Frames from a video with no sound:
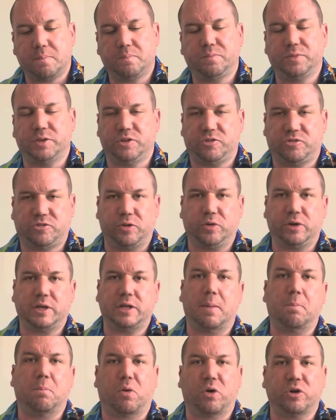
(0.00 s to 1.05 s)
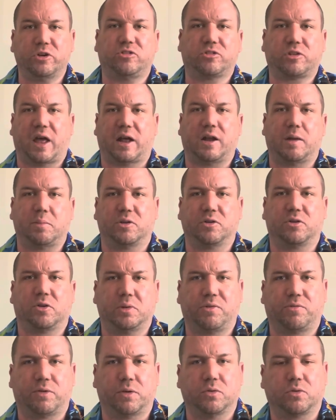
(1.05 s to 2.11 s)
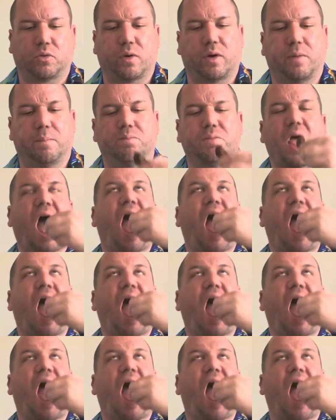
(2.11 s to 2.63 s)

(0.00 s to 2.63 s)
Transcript: You still get the moist element coming through as well.